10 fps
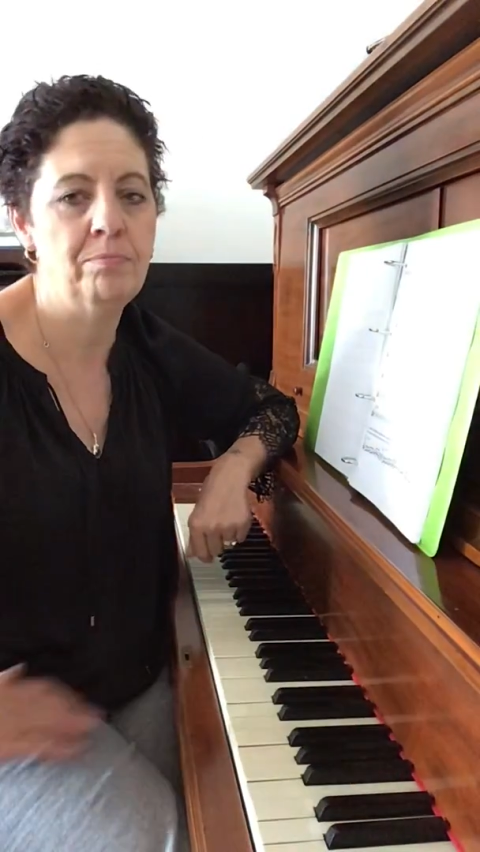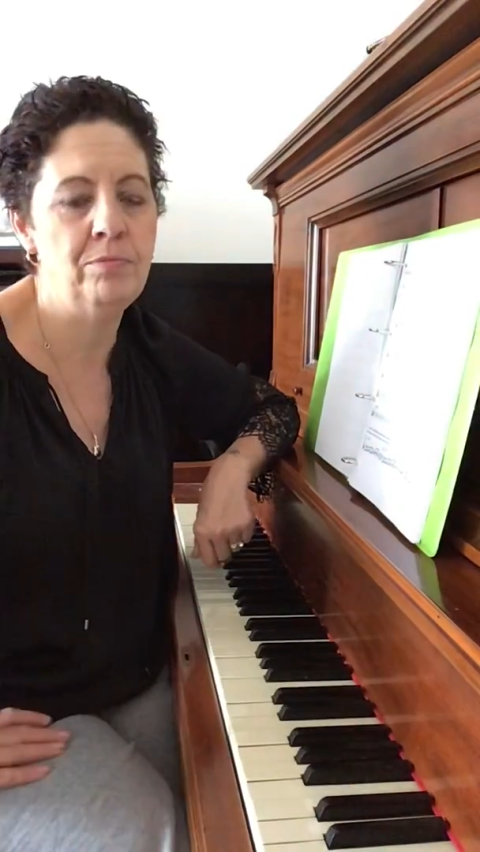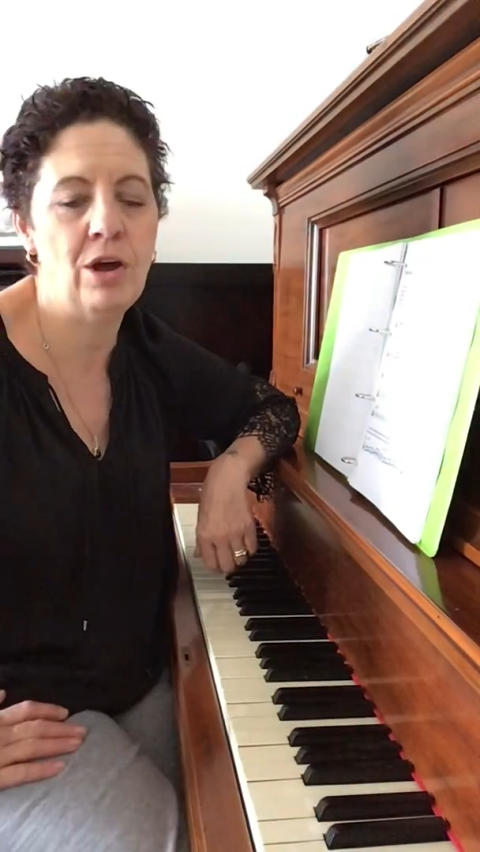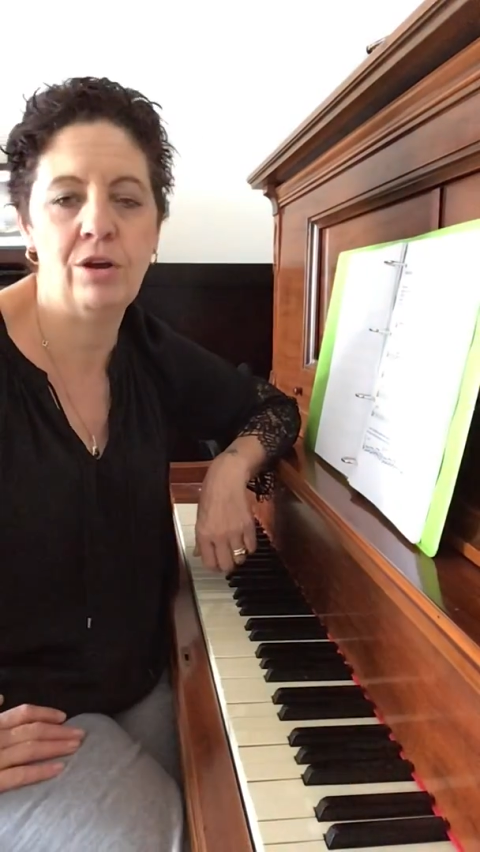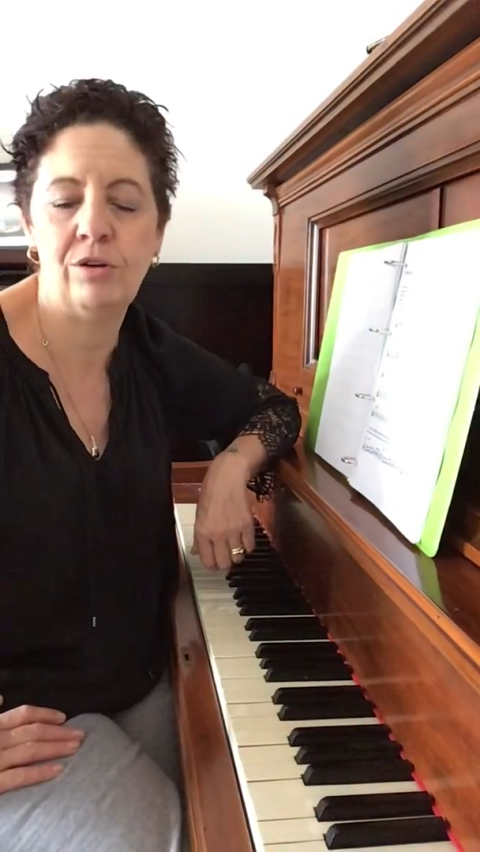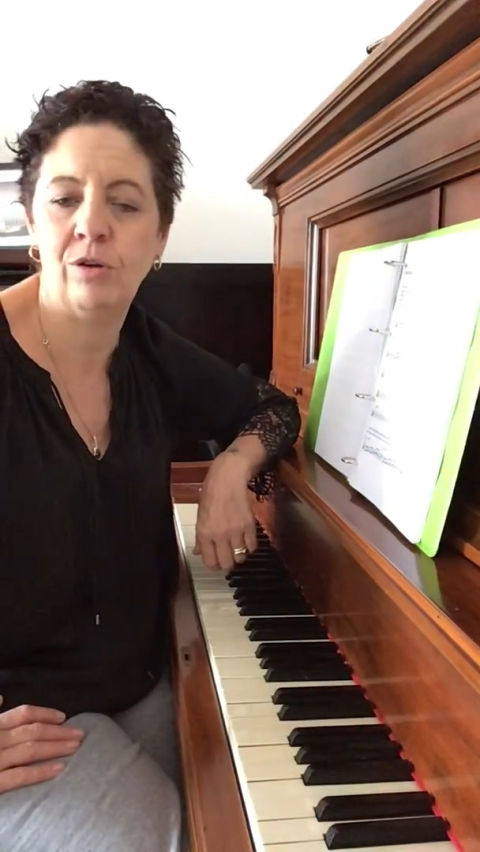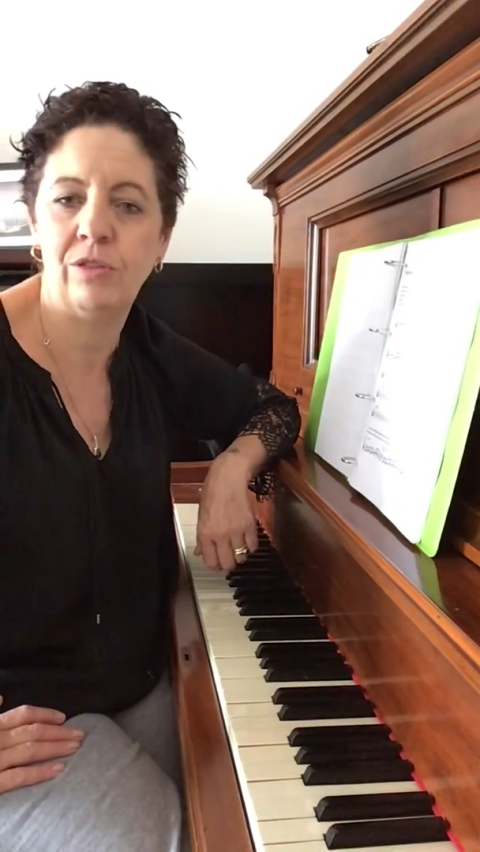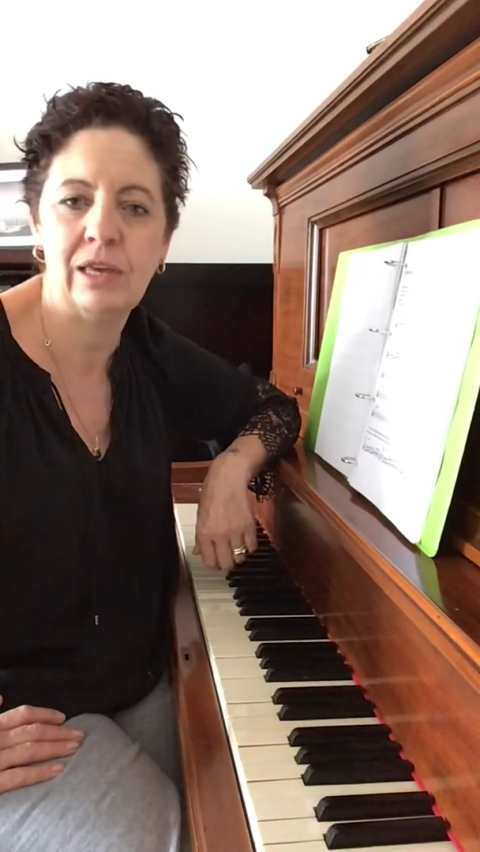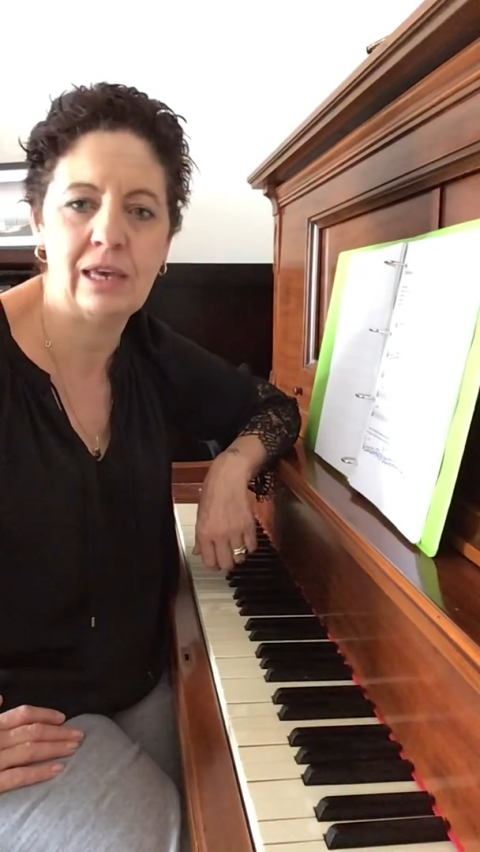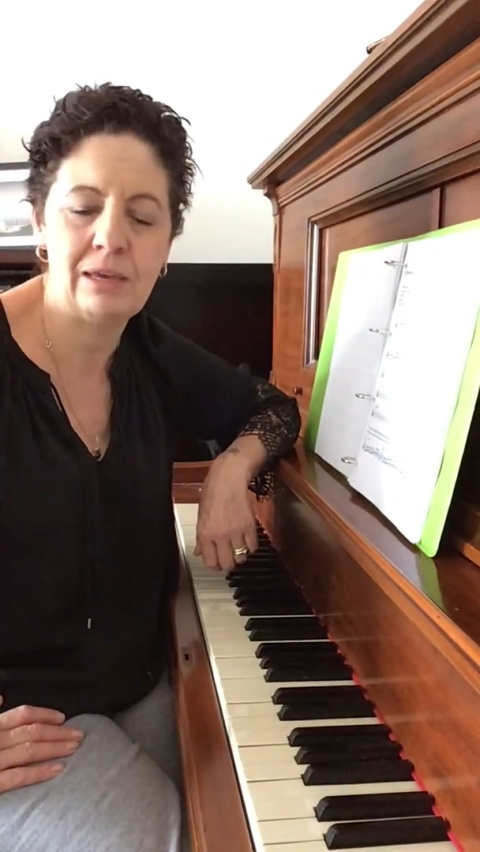note on
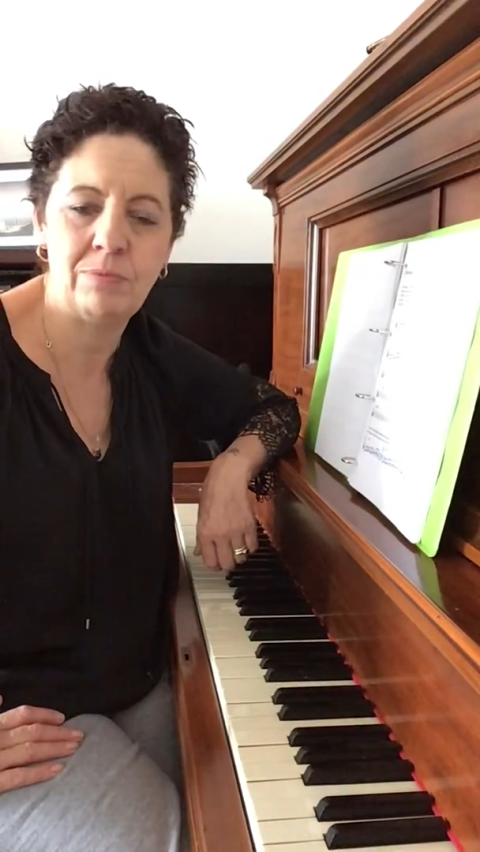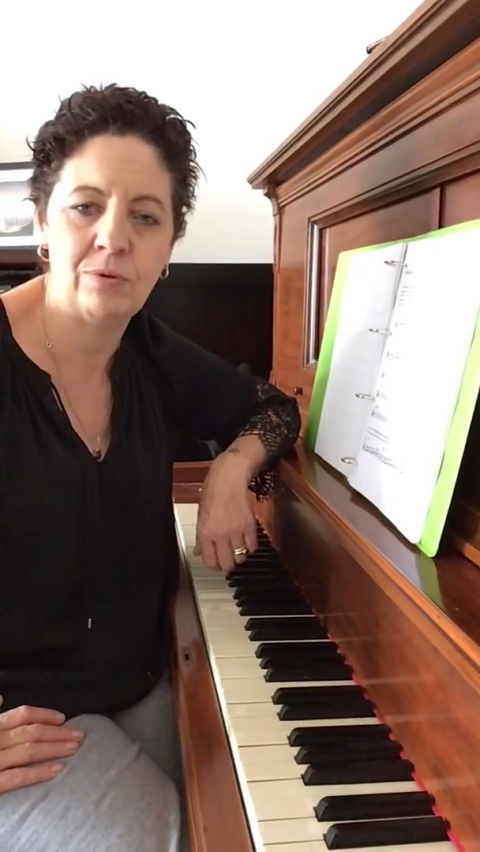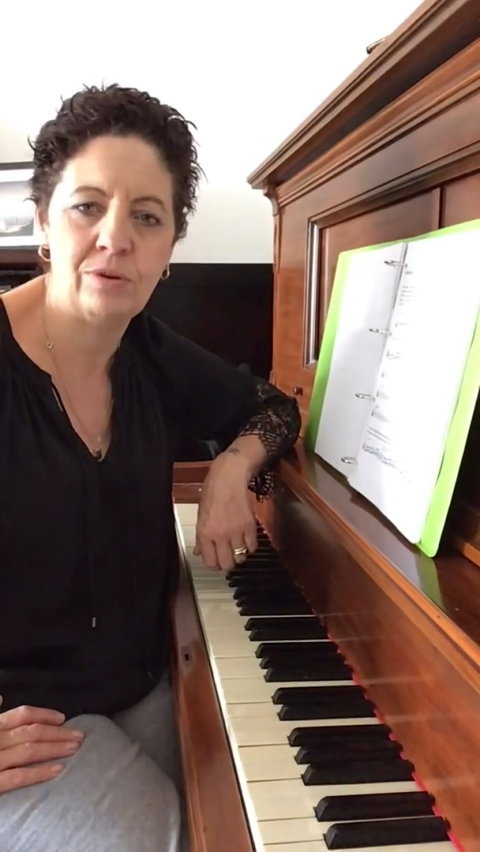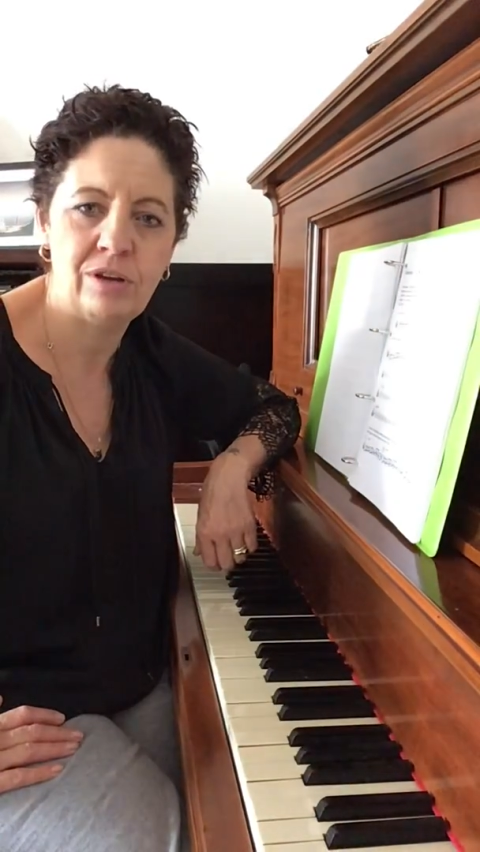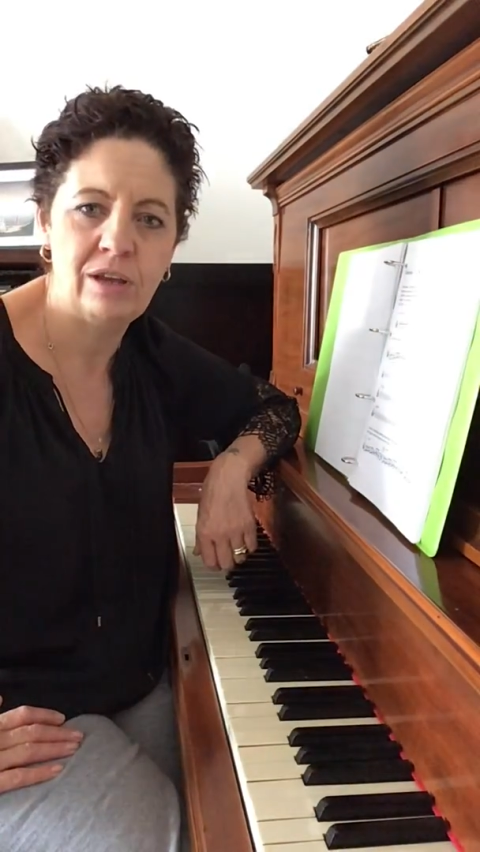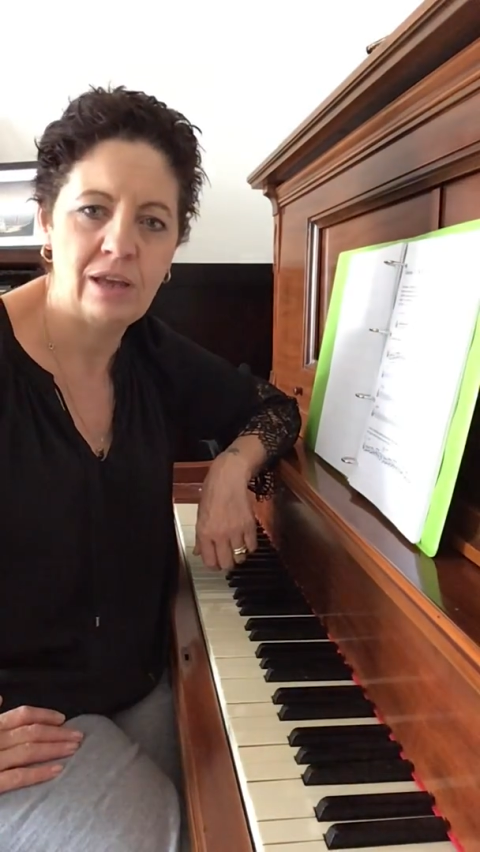the keyboard,